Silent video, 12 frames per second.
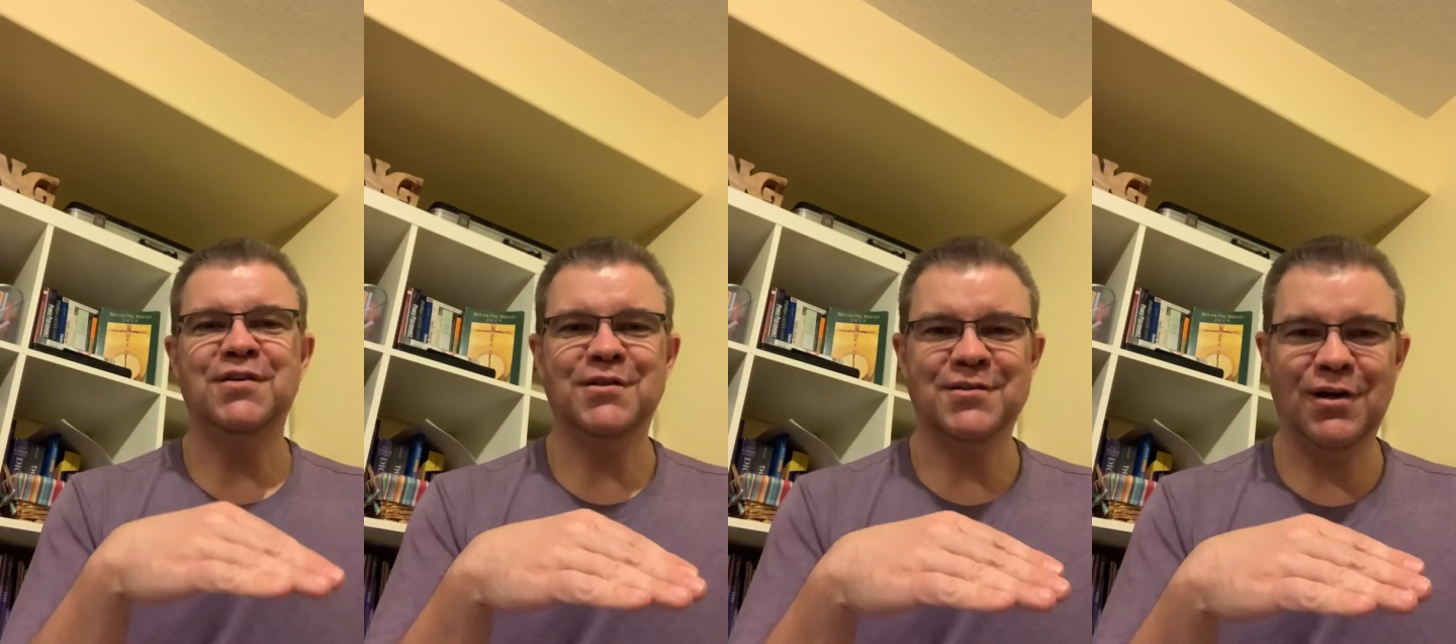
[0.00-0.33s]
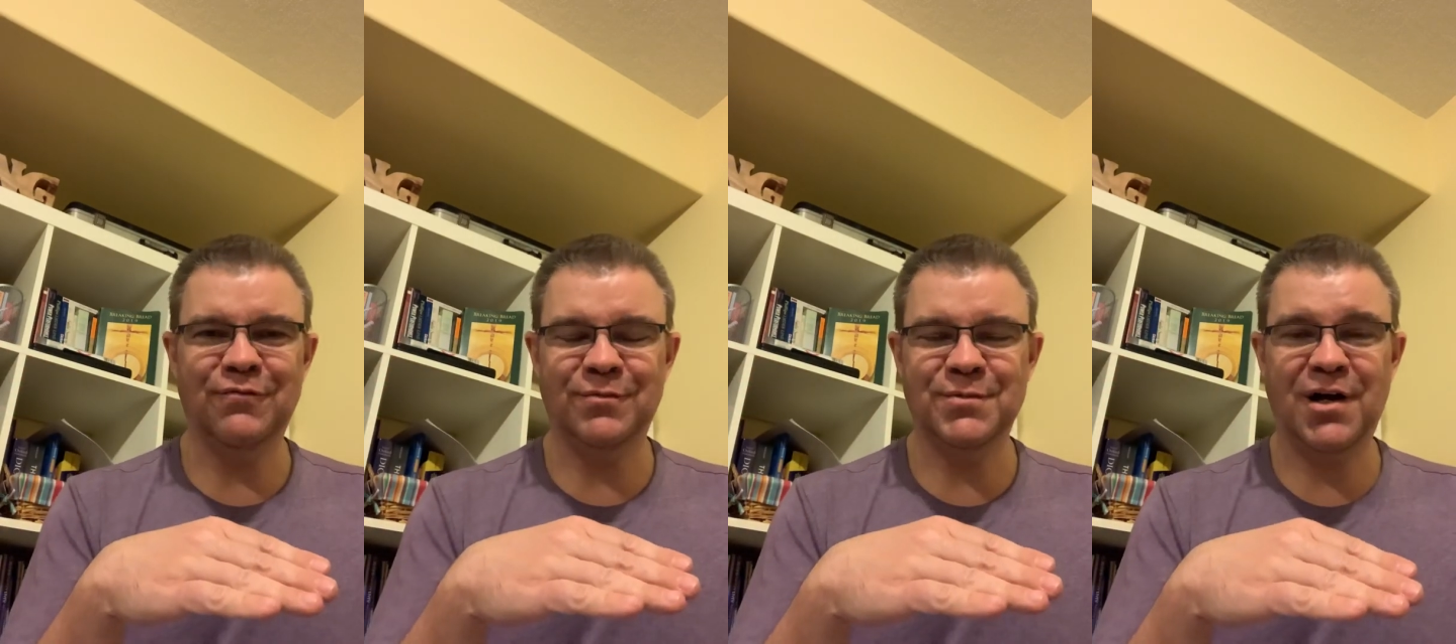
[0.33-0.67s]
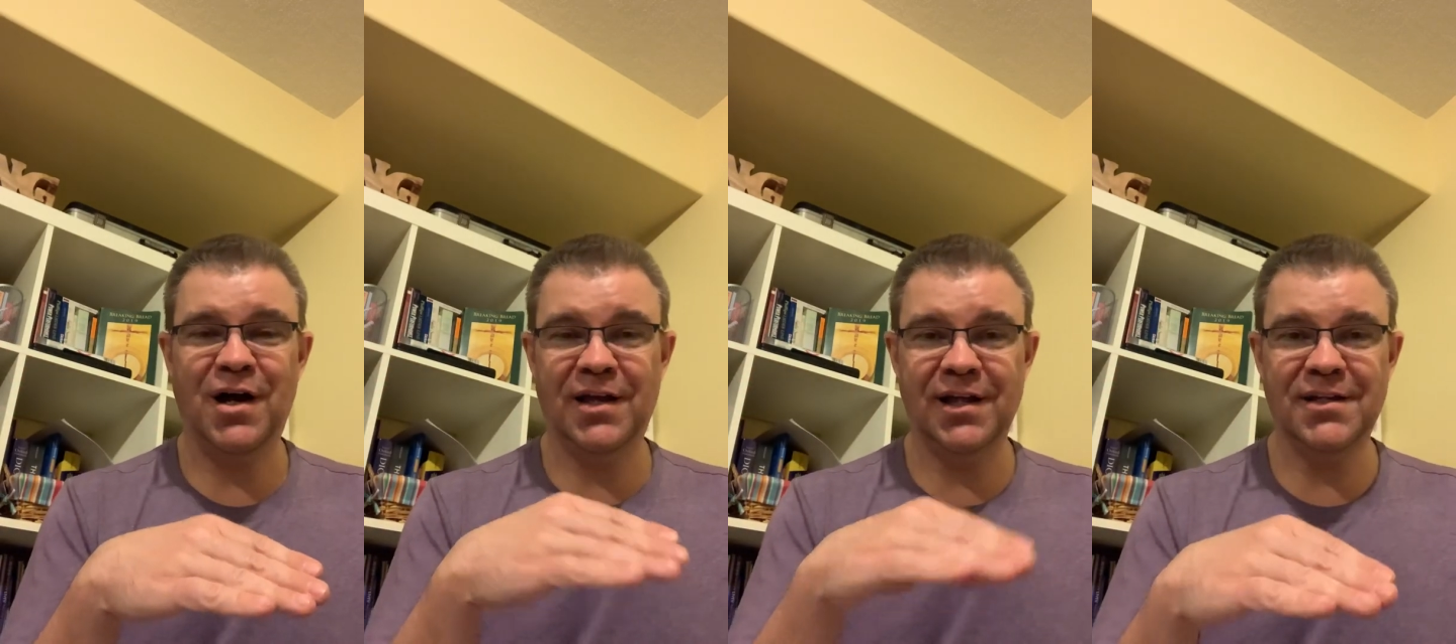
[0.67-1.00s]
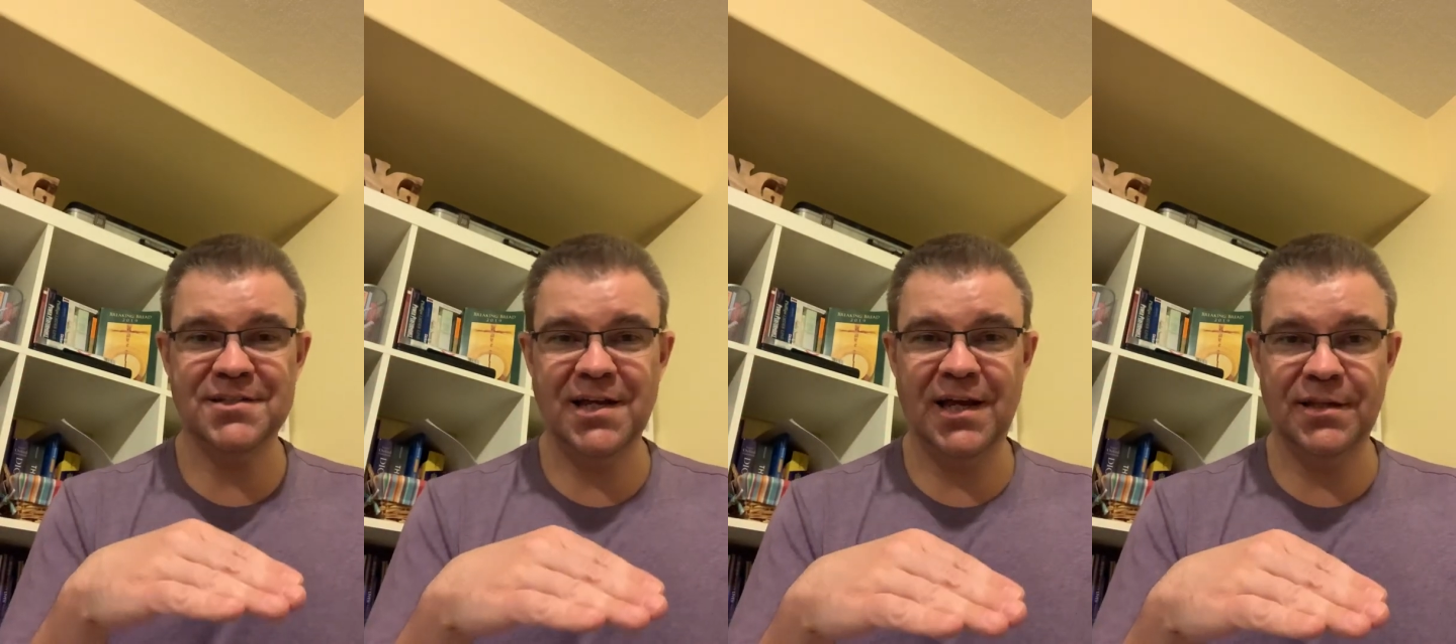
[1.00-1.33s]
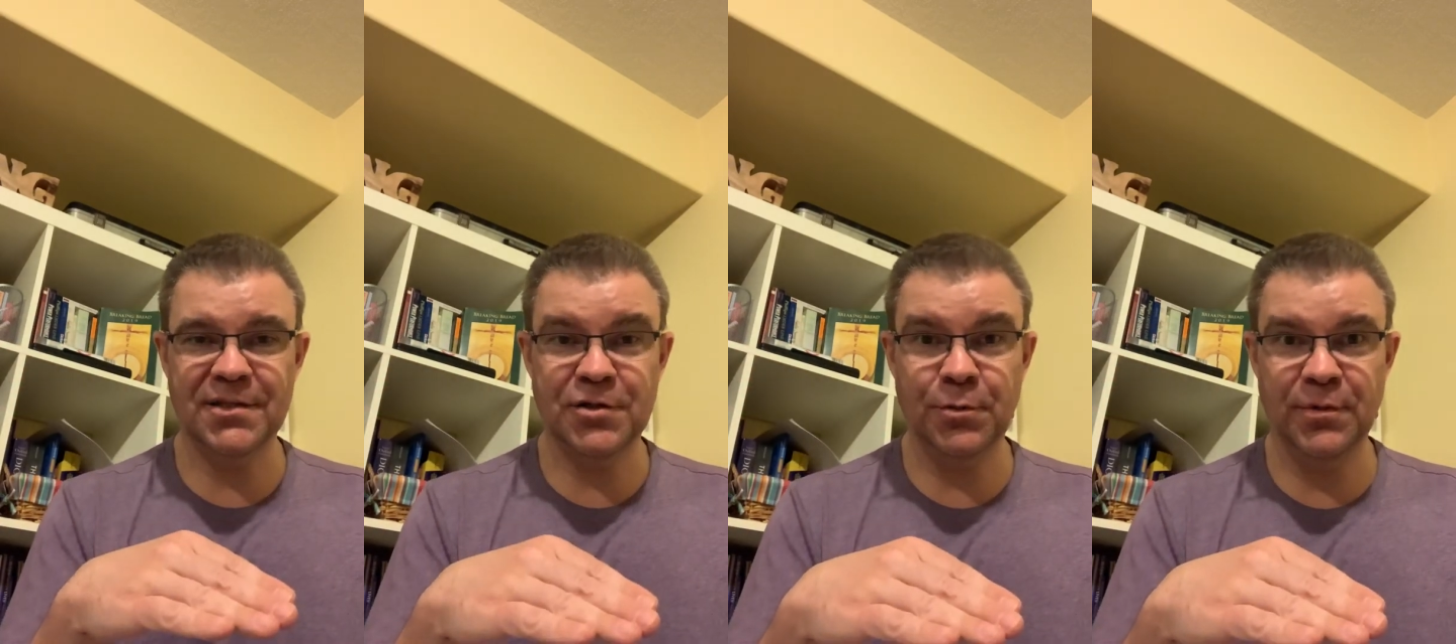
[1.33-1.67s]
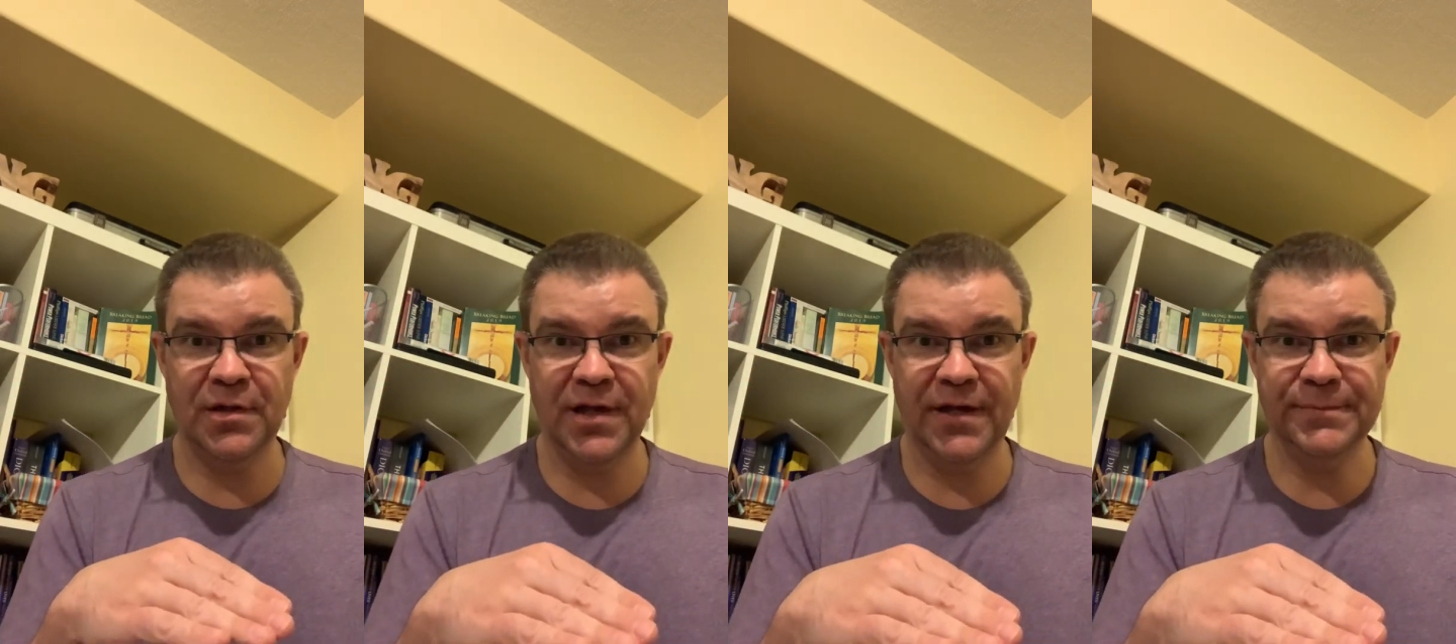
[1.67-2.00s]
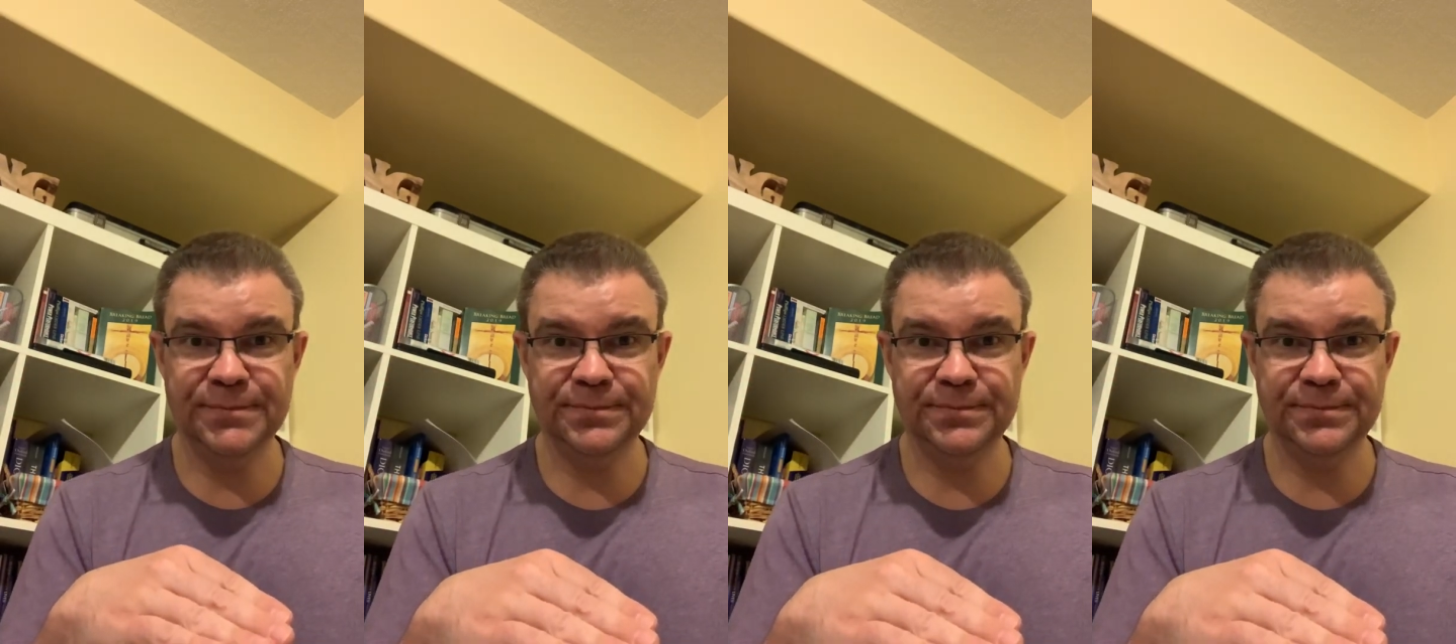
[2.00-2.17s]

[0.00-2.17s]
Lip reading: yourself from talking and saying the stupid thing.